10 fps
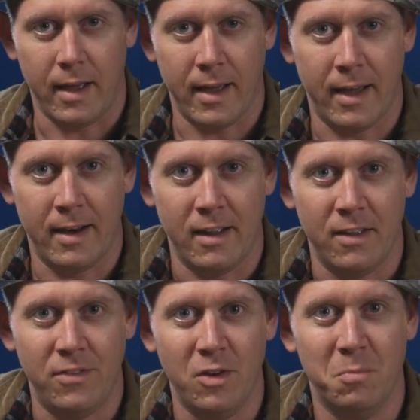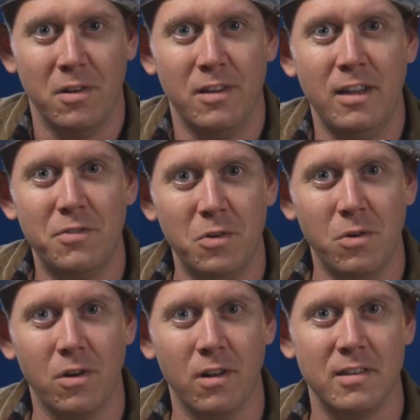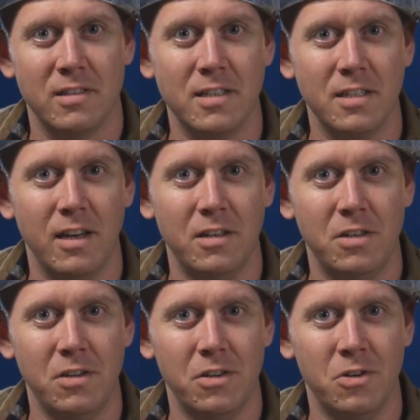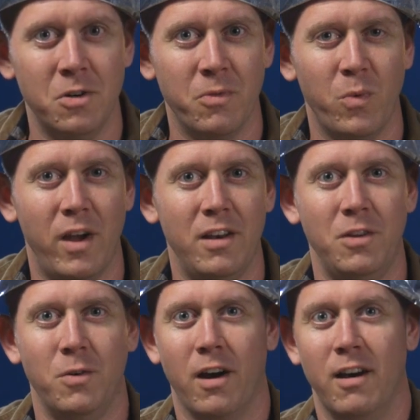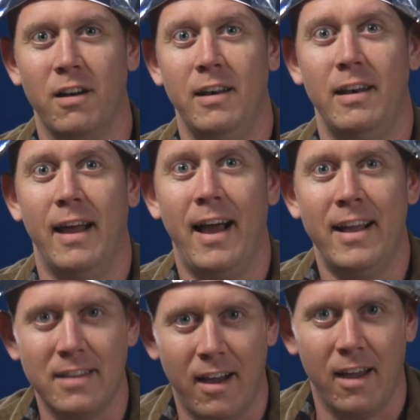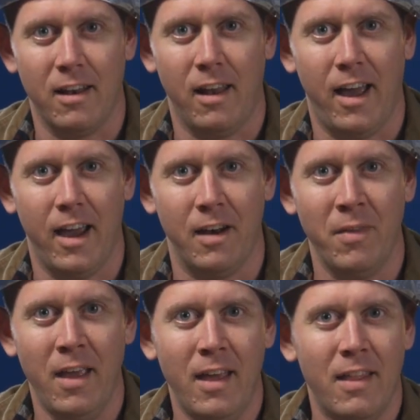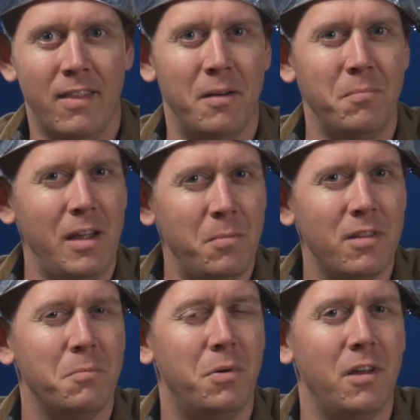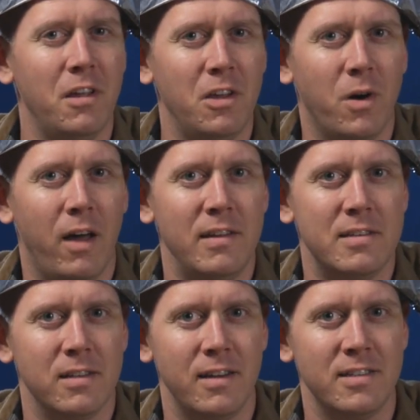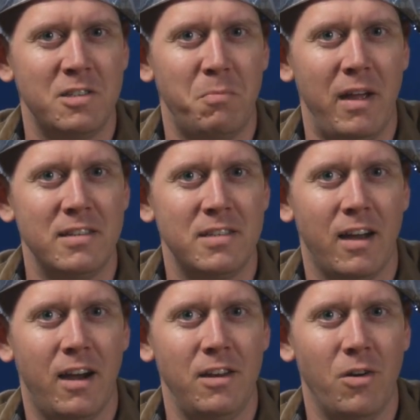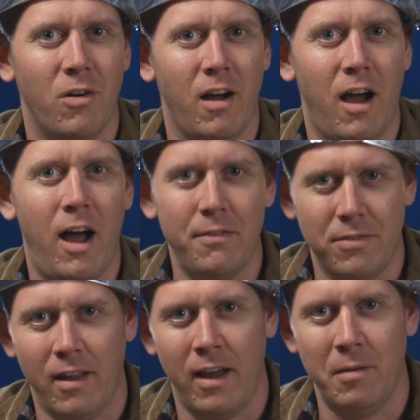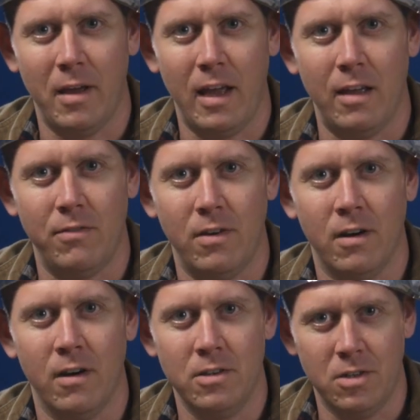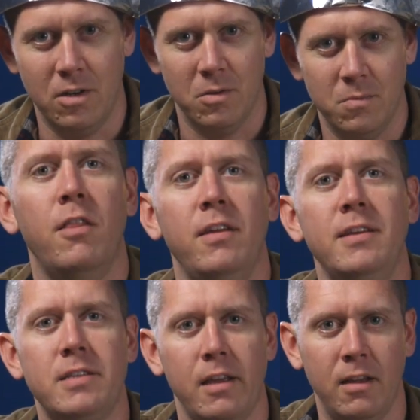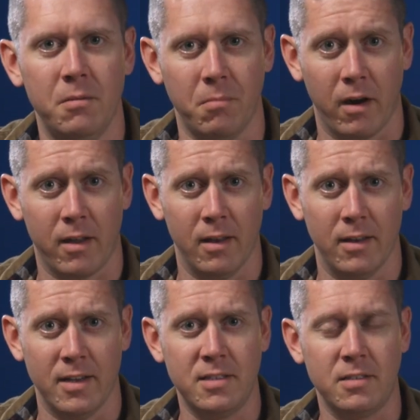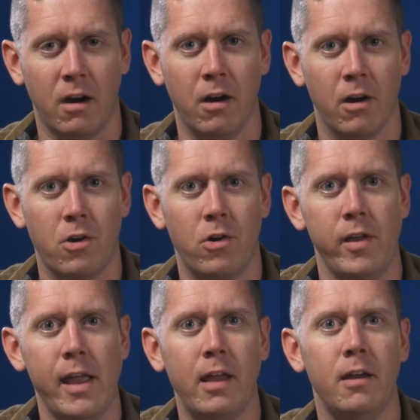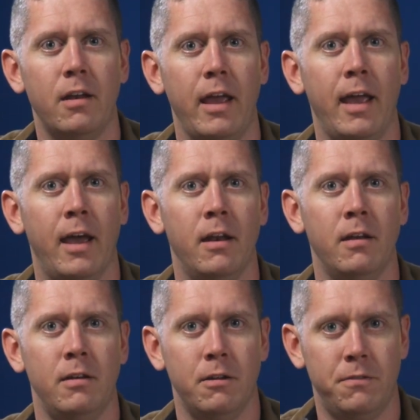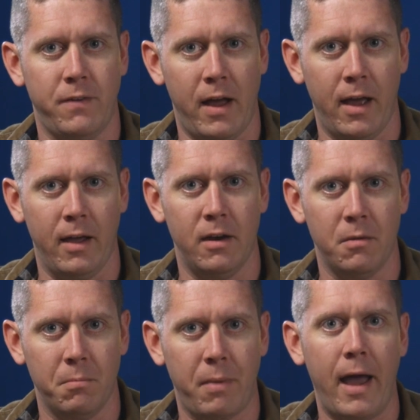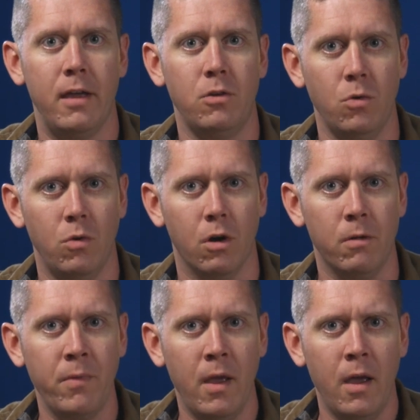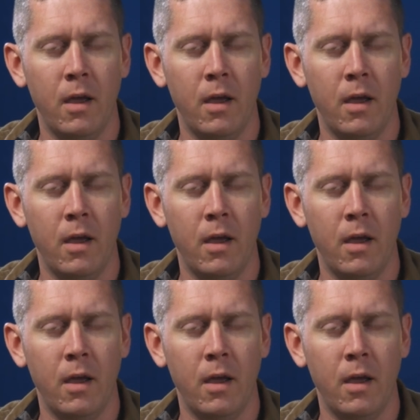And if you believe Google is listening to you when you are not online, then maybe they're putting you on these lists based on your offline behavior too. These in-market lists are created and defined by Google.